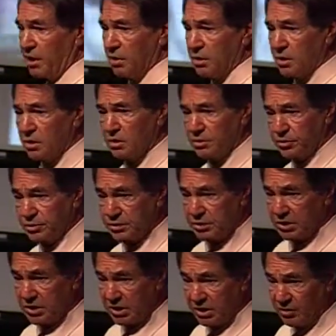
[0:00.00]
our
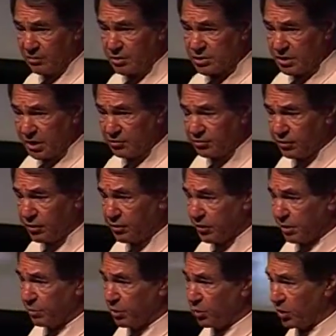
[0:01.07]
city governments, and I fault
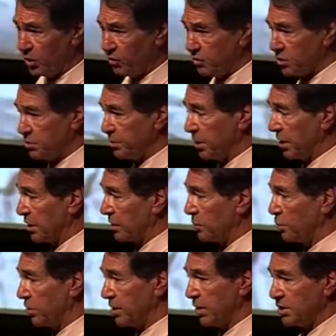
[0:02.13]
them in one respect,
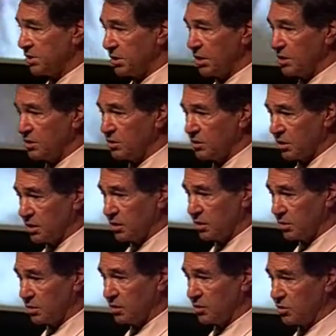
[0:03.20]
when they say to
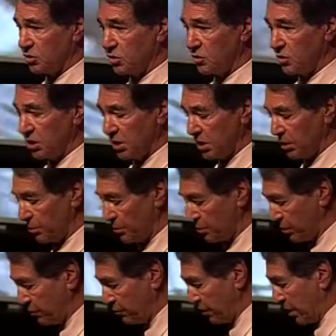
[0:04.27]
the
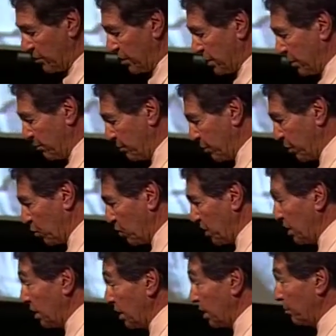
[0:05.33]
federal government,
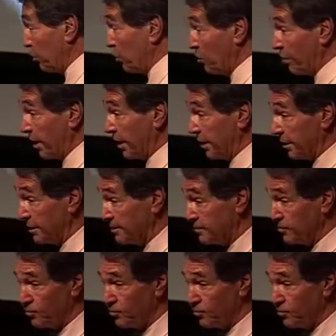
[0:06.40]
we need more money